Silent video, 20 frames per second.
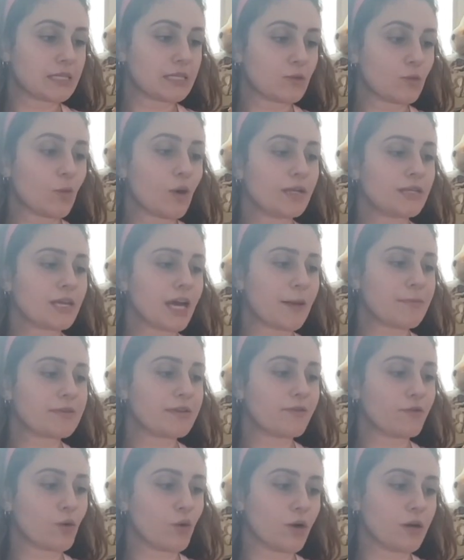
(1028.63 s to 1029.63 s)
what types
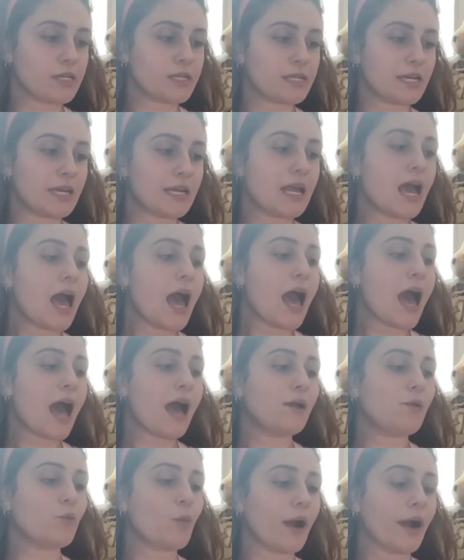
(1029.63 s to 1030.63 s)
of corset
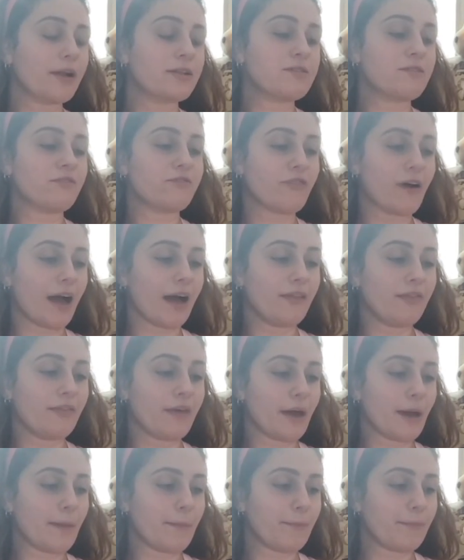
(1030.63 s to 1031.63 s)
and where to find
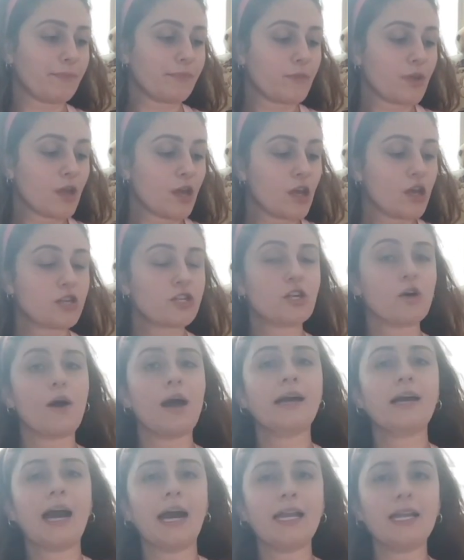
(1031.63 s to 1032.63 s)
them. So
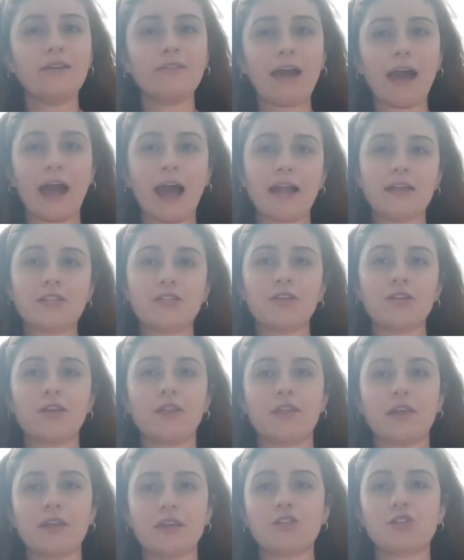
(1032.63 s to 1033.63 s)
I kind of answered
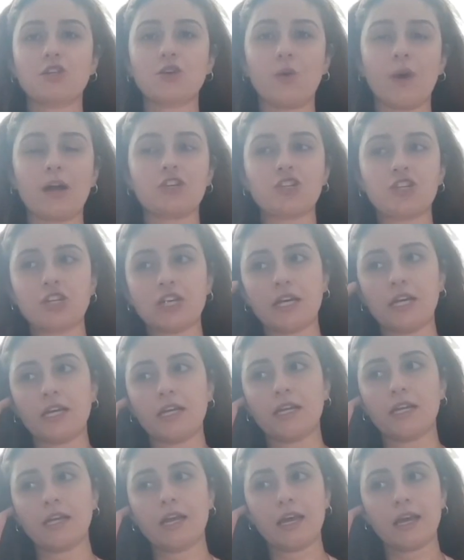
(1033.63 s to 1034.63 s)
this
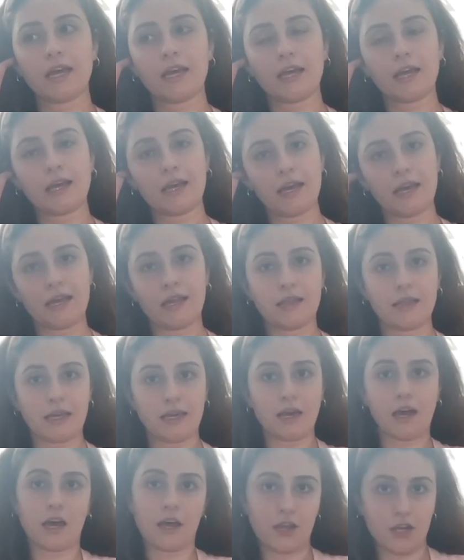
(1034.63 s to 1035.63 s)
question in the
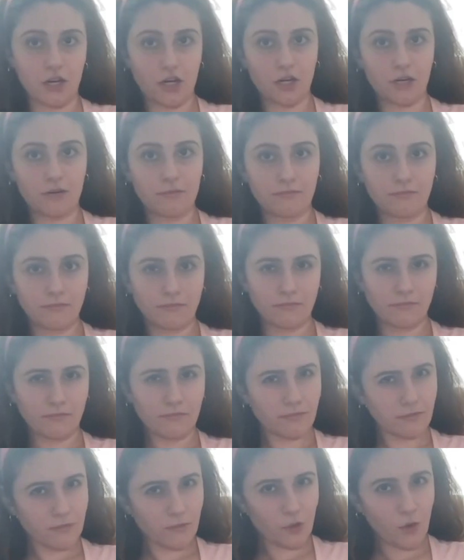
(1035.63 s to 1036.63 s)
other
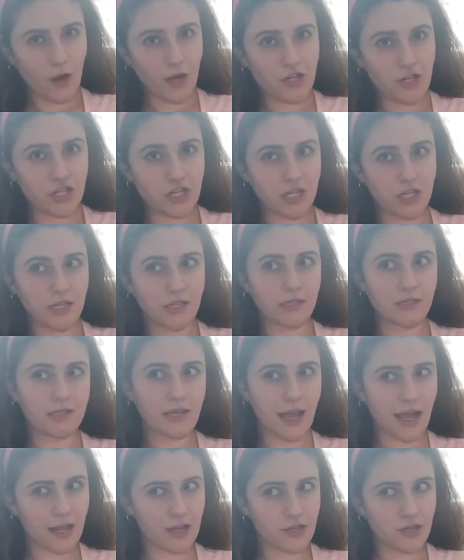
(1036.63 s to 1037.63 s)
question's
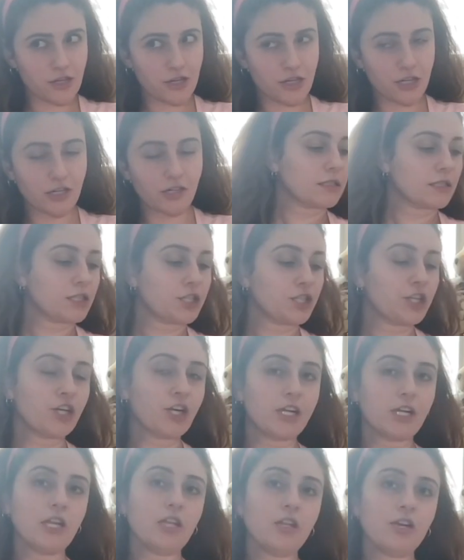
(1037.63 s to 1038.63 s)
answer. You're
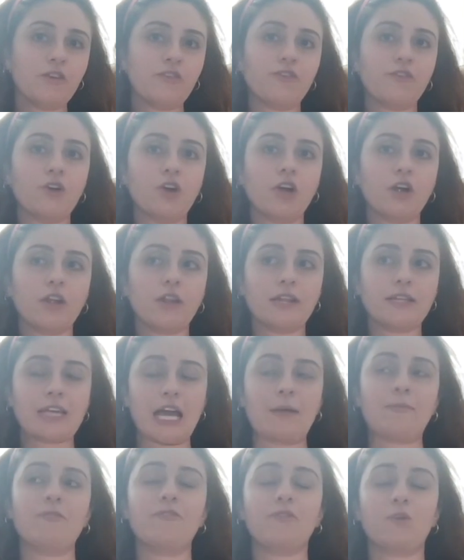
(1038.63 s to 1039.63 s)
gonna look for the
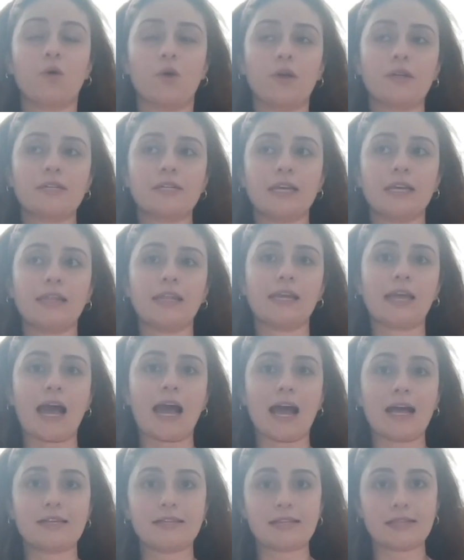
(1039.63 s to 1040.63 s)
type of corset that
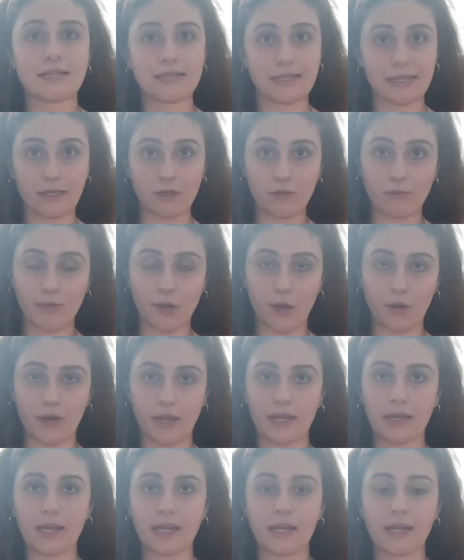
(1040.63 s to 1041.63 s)
has steel
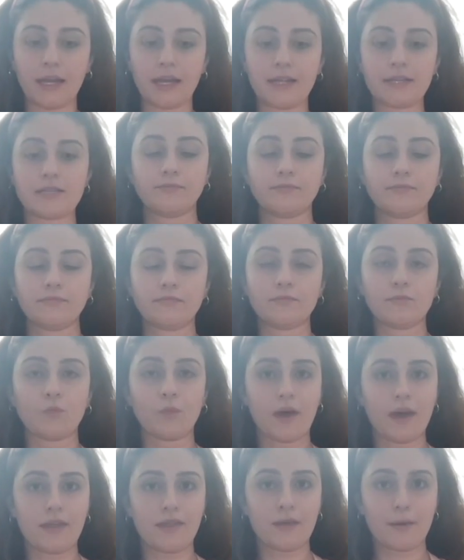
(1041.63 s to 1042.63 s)
boning in it
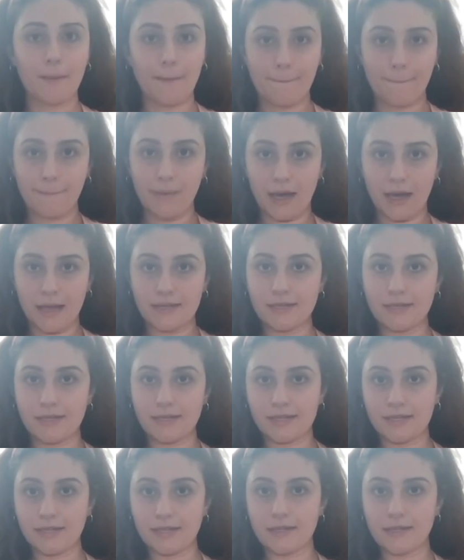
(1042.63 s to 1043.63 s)
with
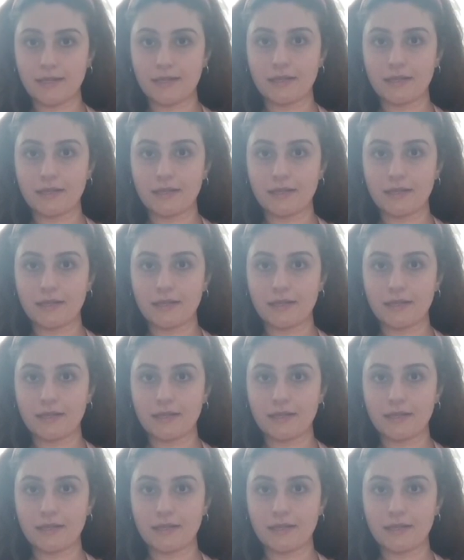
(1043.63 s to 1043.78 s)
busks